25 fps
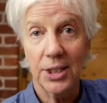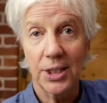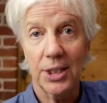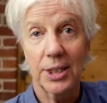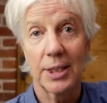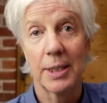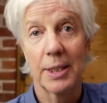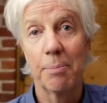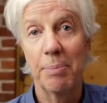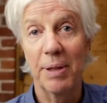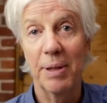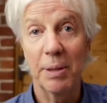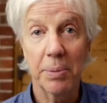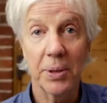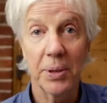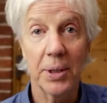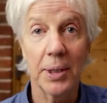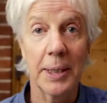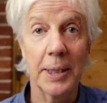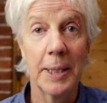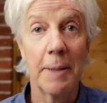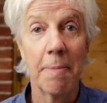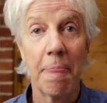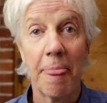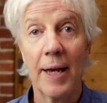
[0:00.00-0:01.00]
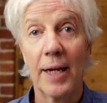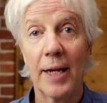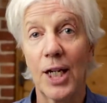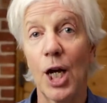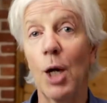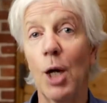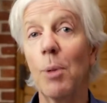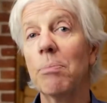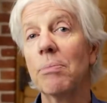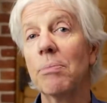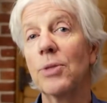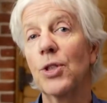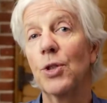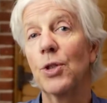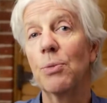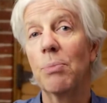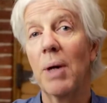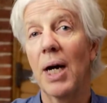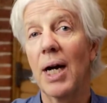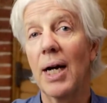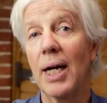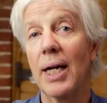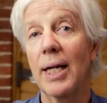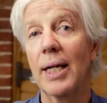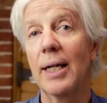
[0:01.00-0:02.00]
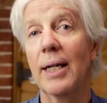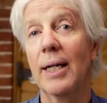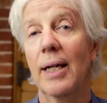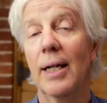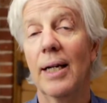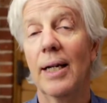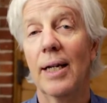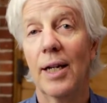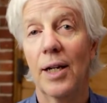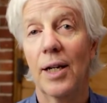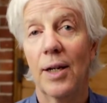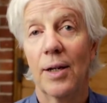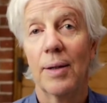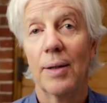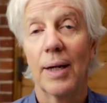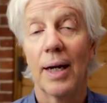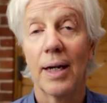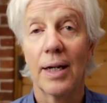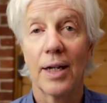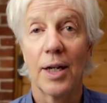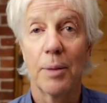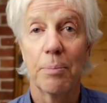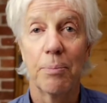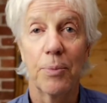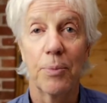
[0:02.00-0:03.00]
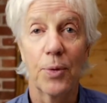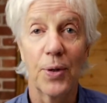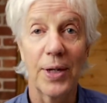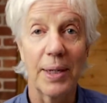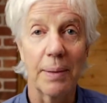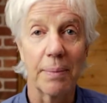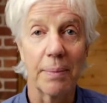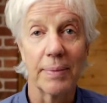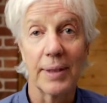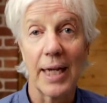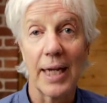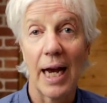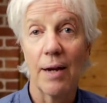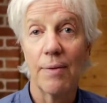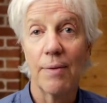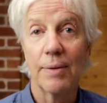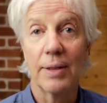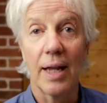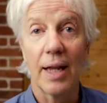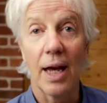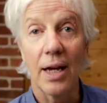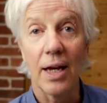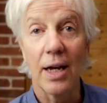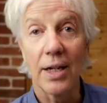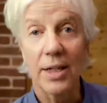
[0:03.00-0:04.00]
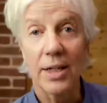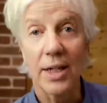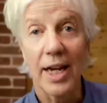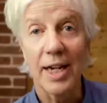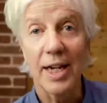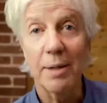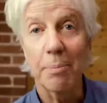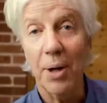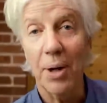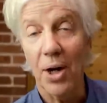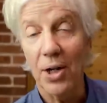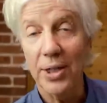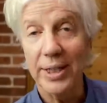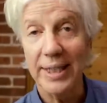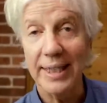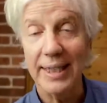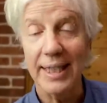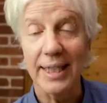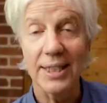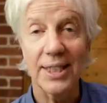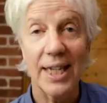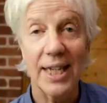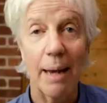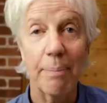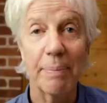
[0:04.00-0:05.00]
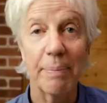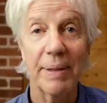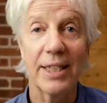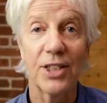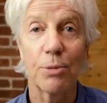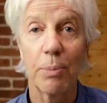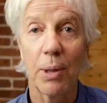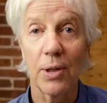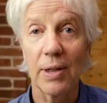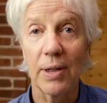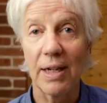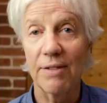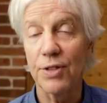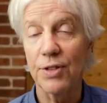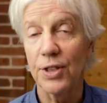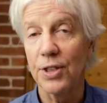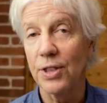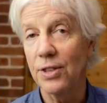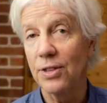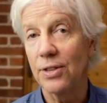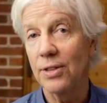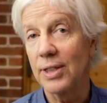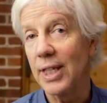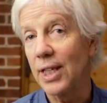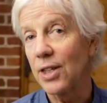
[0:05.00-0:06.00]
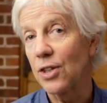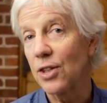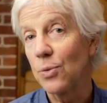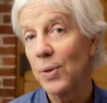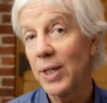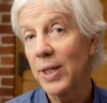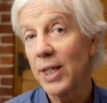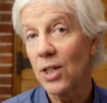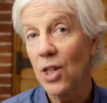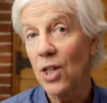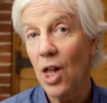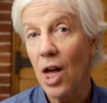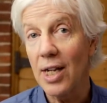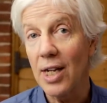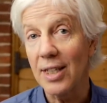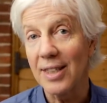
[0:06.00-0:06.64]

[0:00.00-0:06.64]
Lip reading: people, come to my Greek online party that's happening tomorrow afternoon at 3:00.